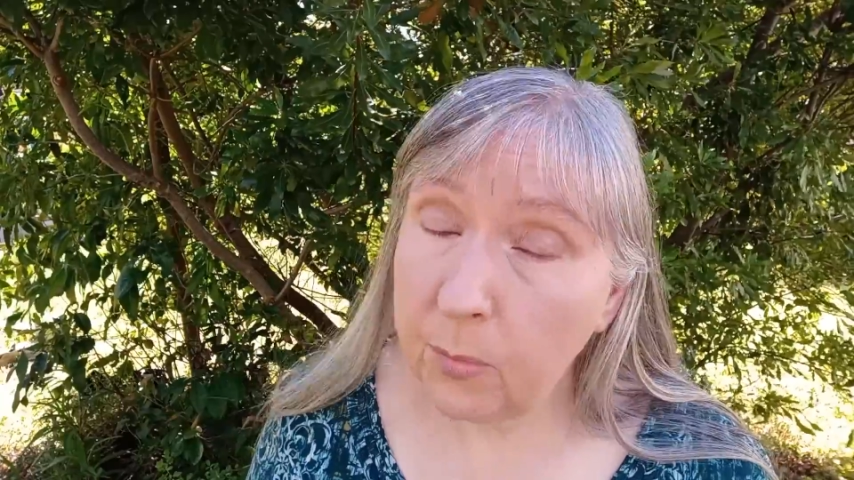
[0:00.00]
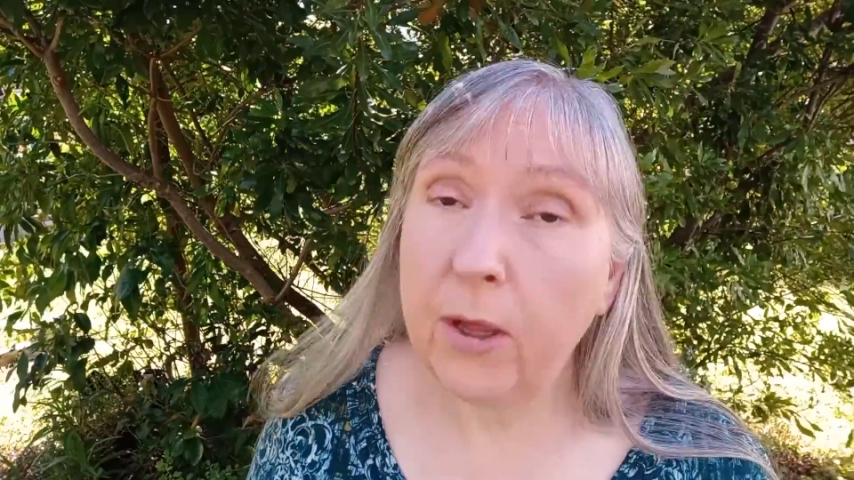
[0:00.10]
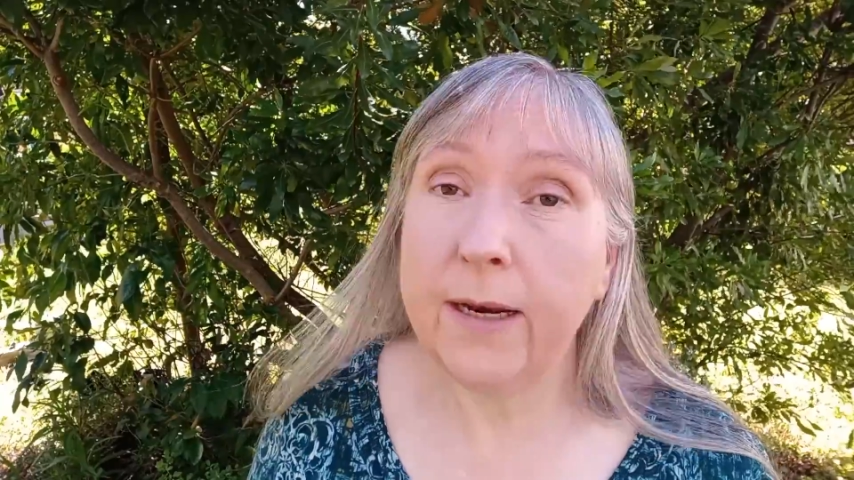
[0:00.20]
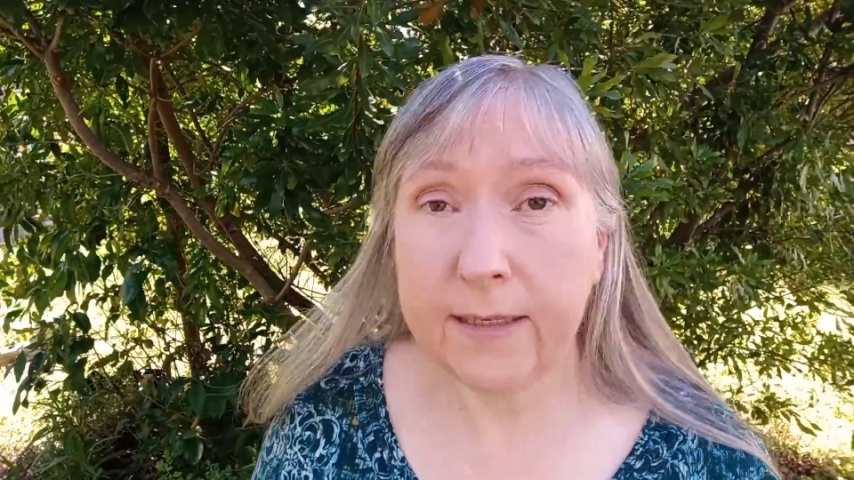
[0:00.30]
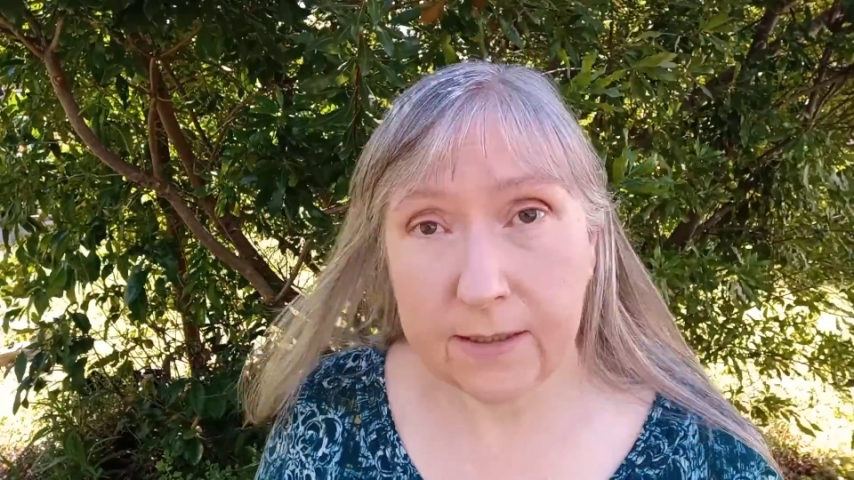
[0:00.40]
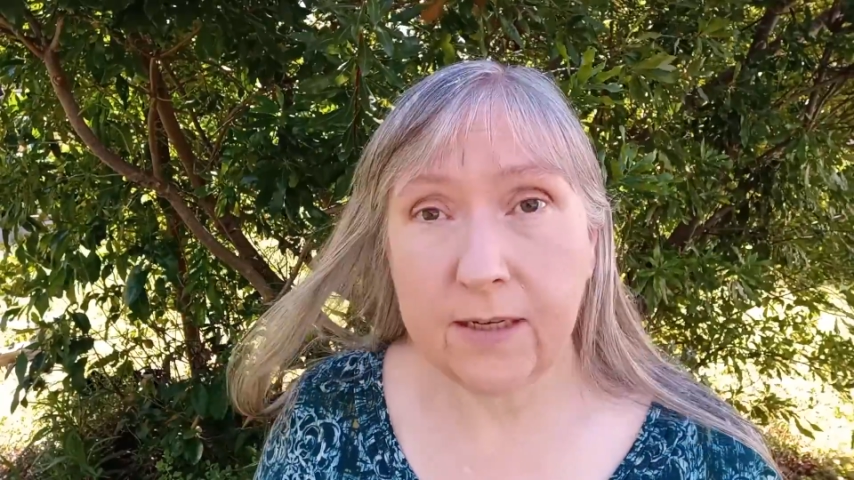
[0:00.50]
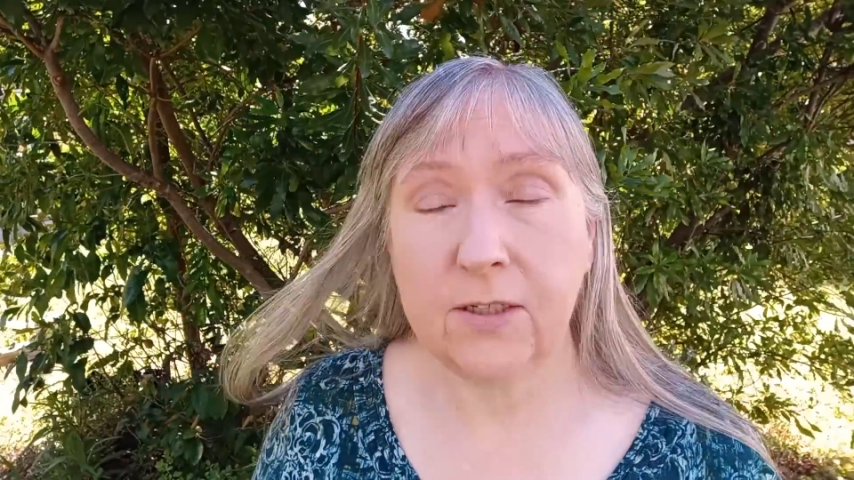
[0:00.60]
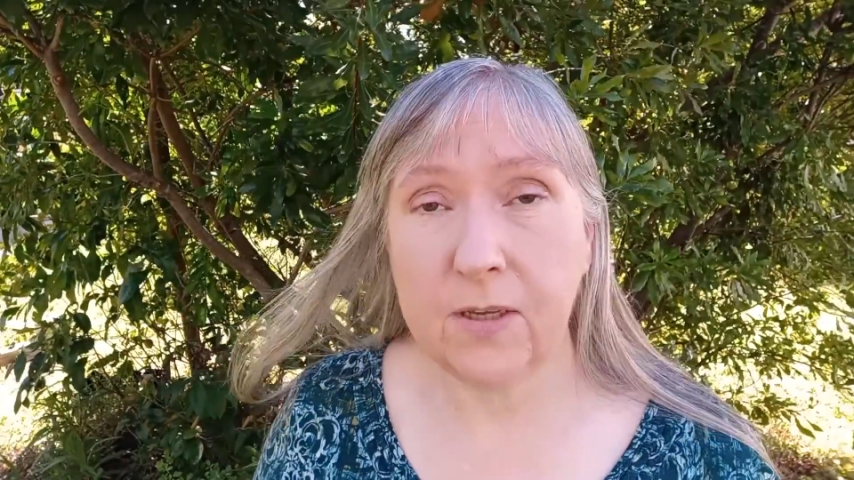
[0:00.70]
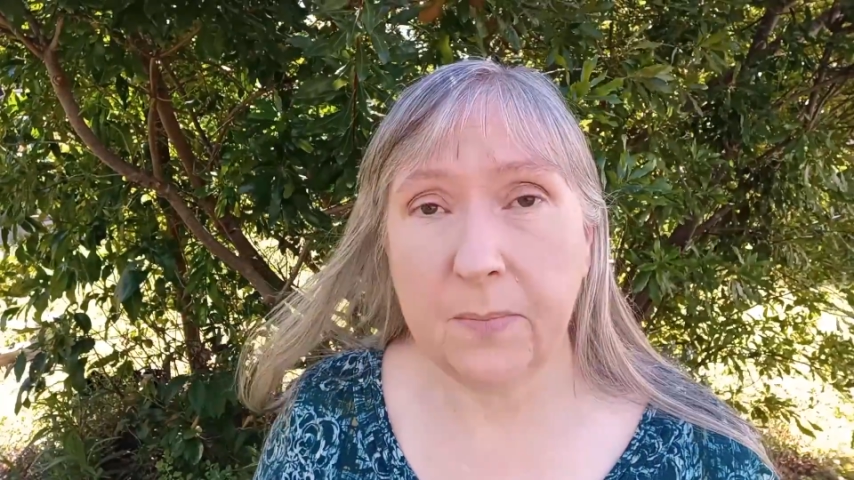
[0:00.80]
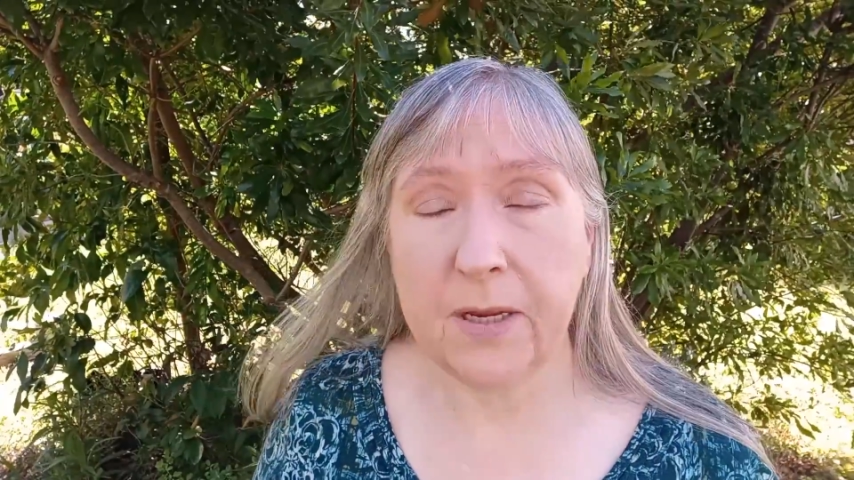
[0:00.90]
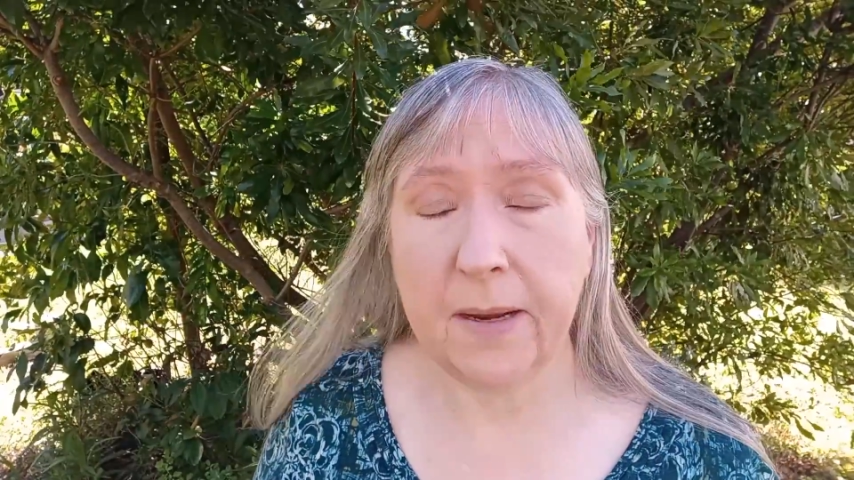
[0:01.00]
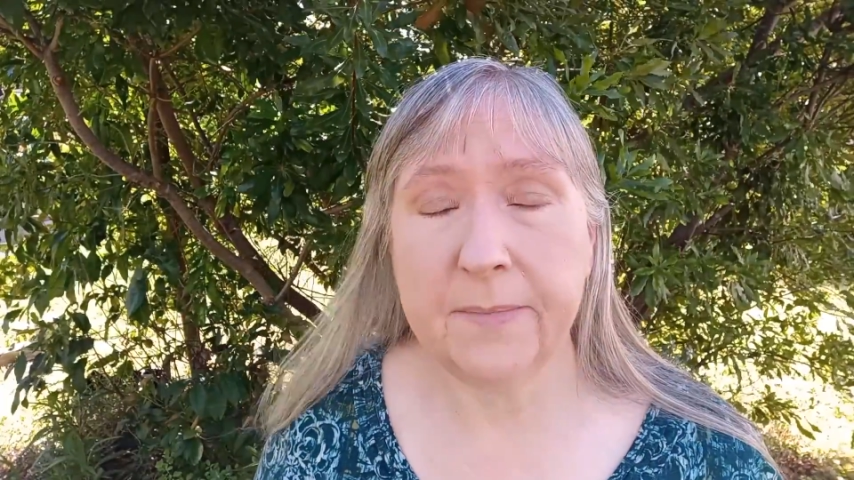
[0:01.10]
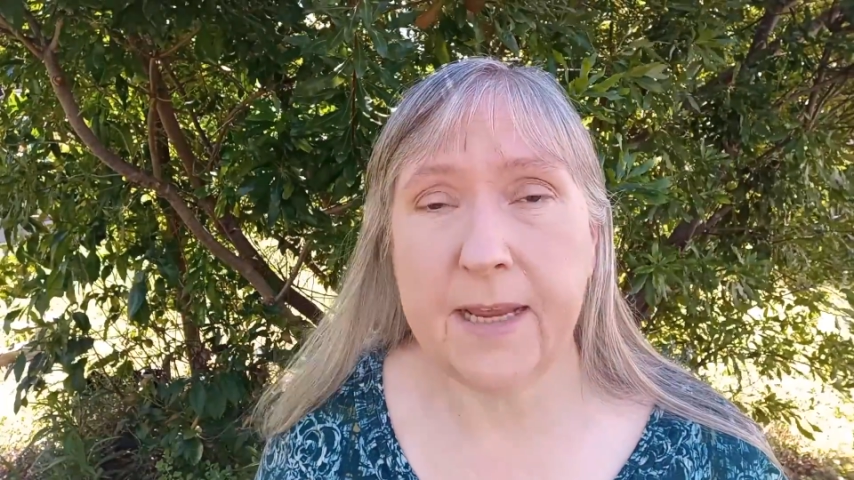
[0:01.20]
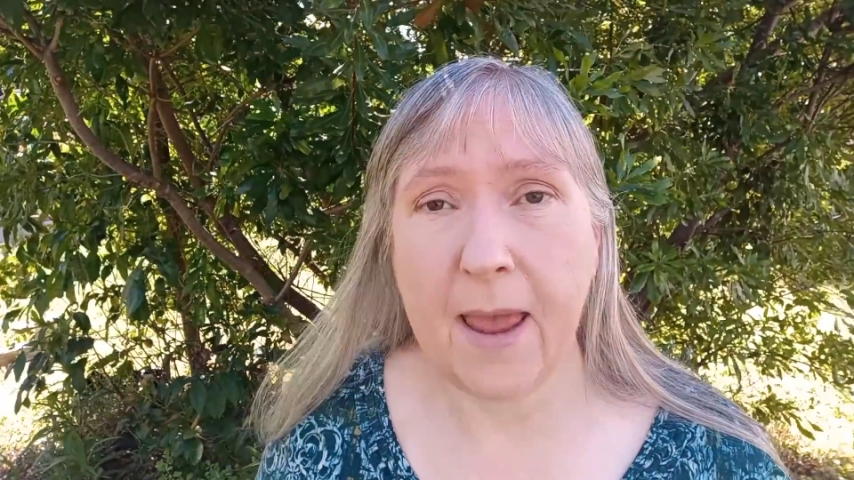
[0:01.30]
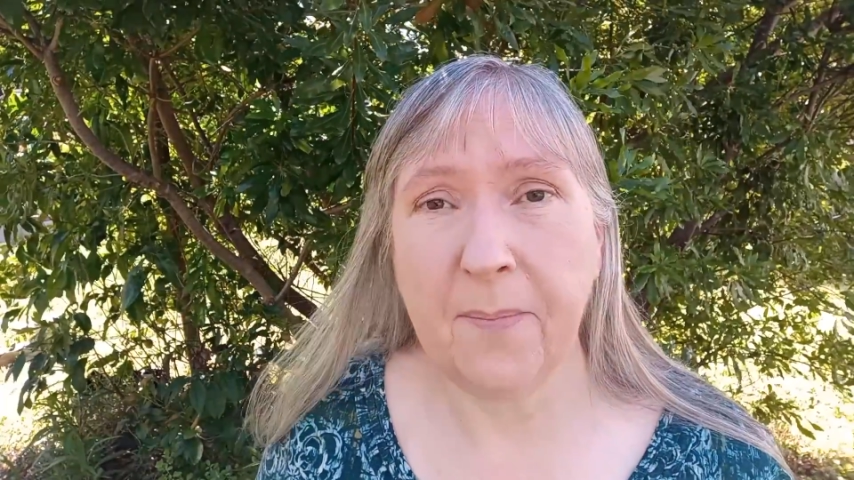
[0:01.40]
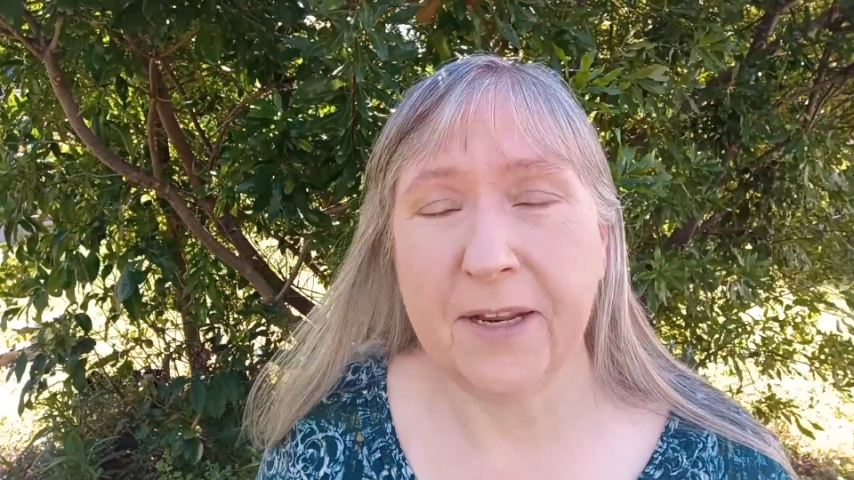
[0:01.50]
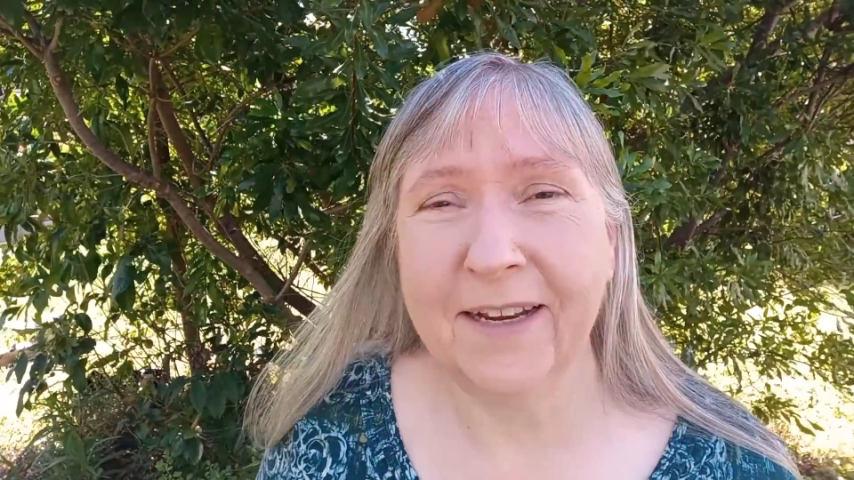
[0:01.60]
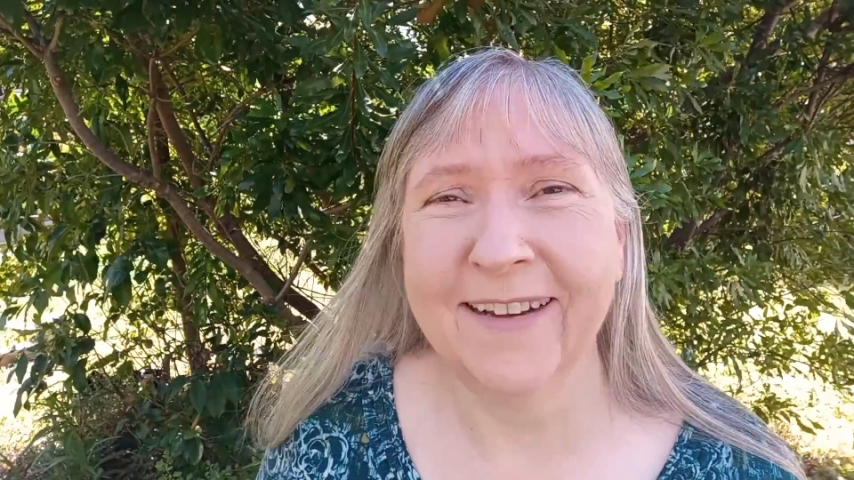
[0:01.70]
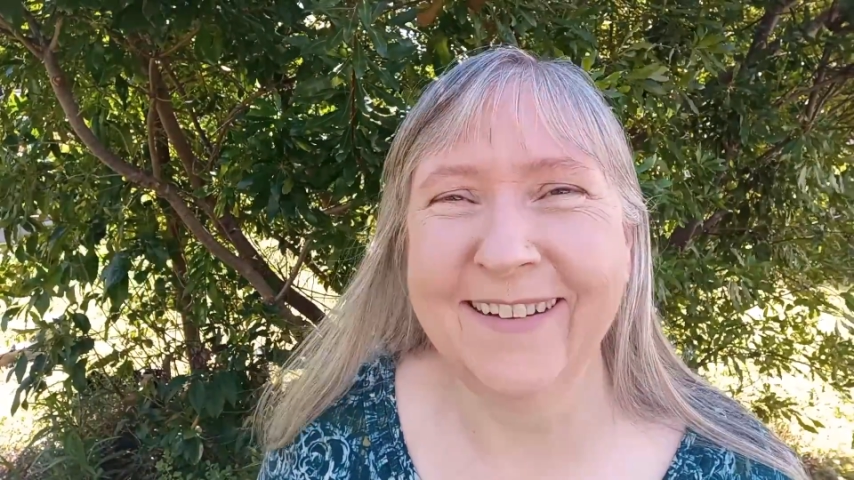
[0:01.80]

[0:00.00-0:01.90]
but it does sometimes happen.